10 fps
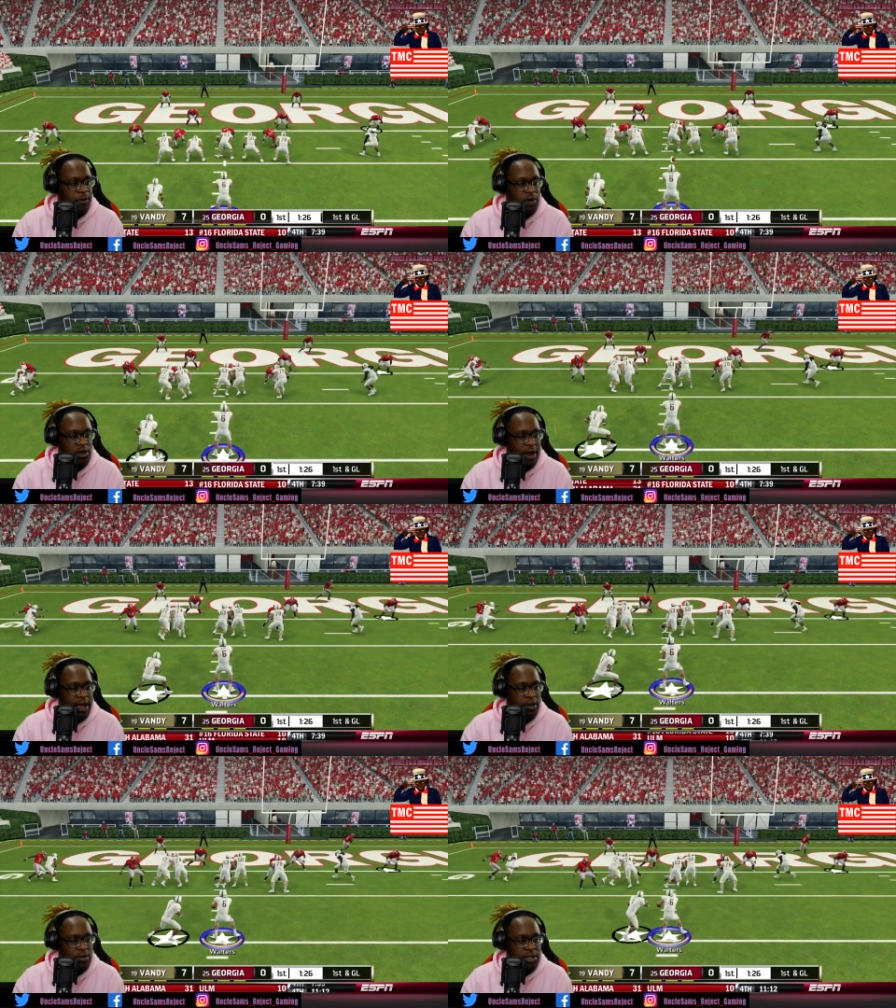Keep it on the
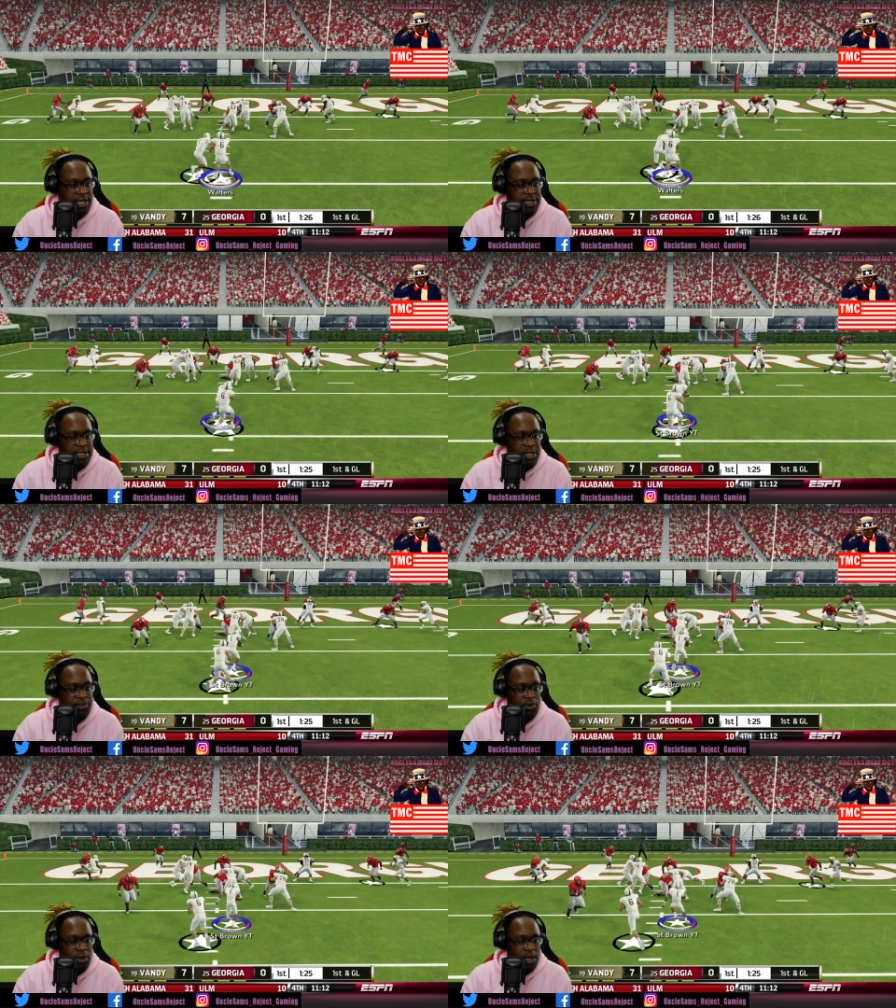ground. nice and
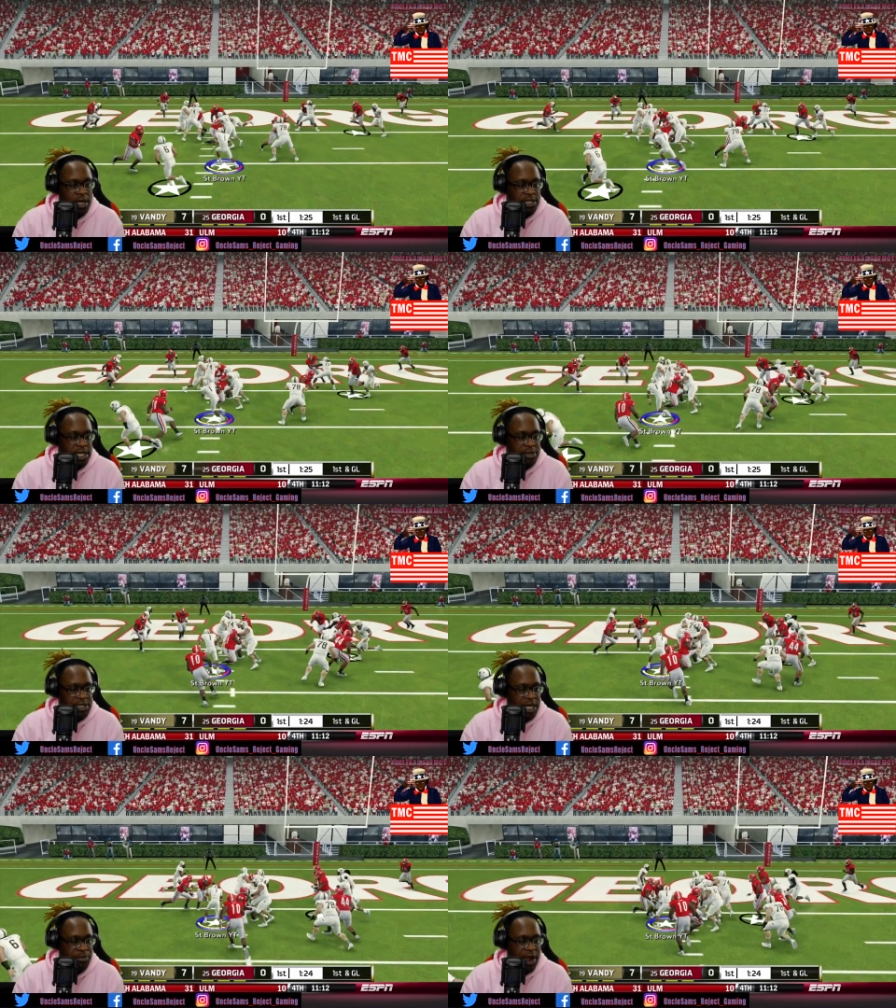simple.
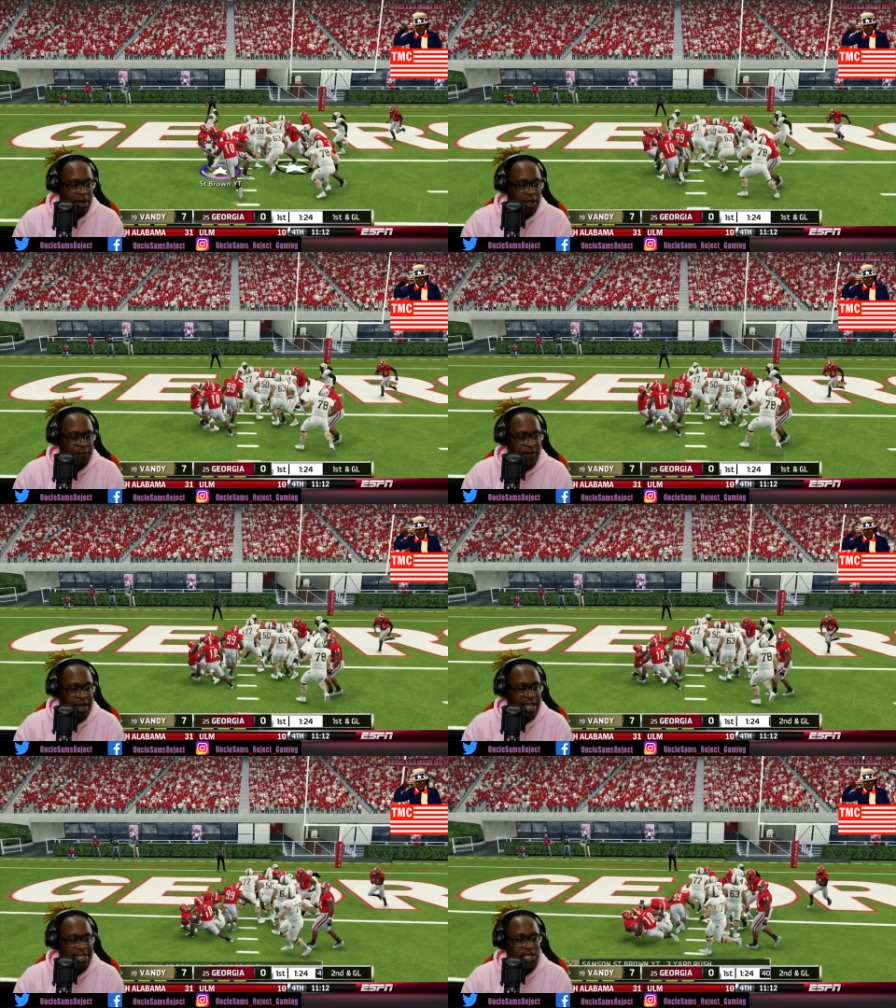Samson St. Brown, can he
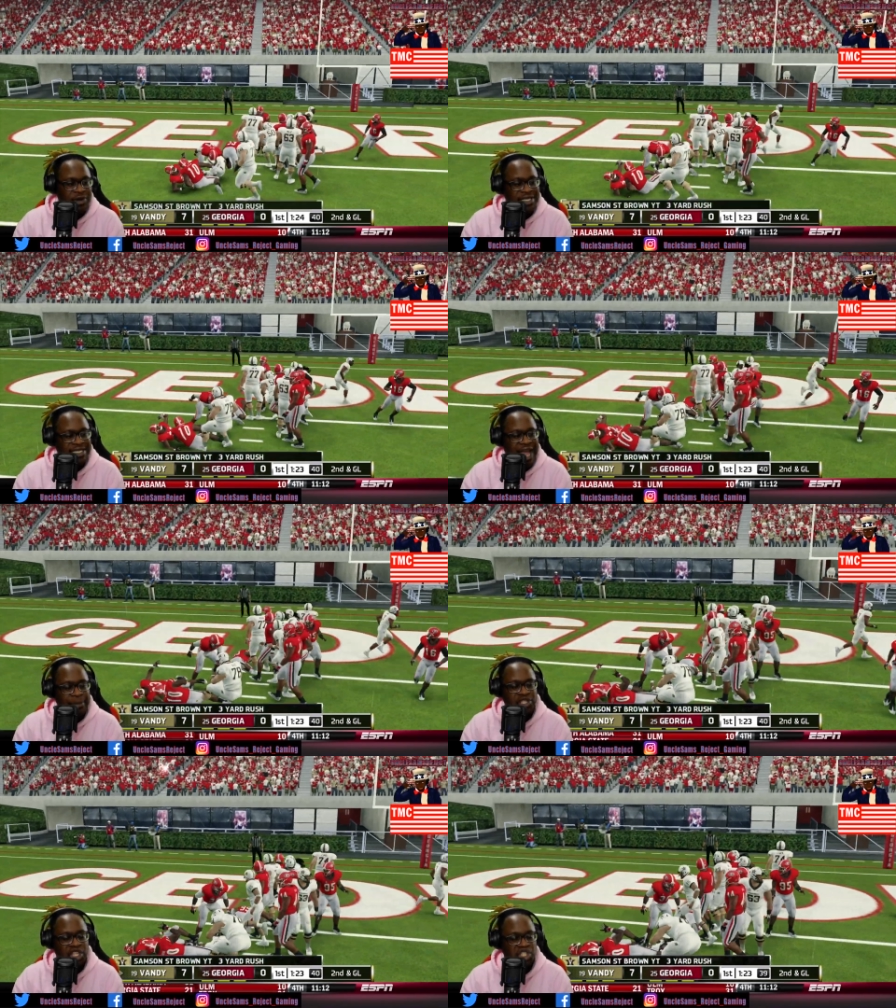find the end zone? He
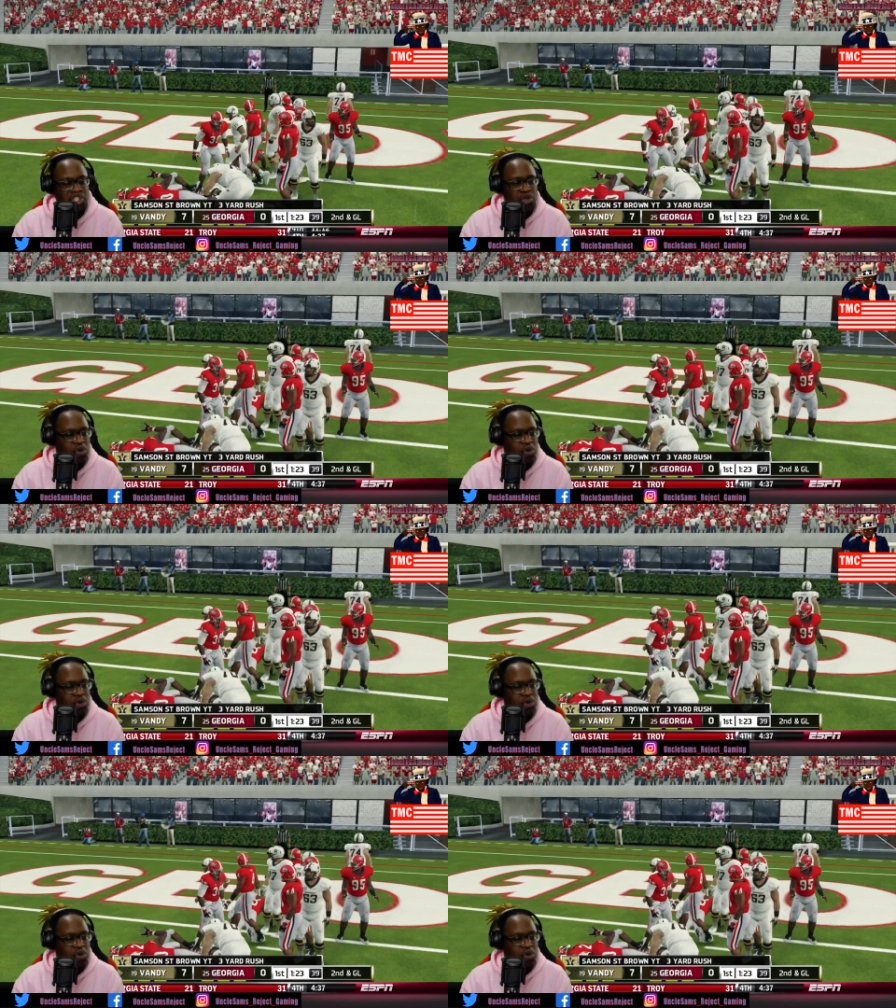stopped just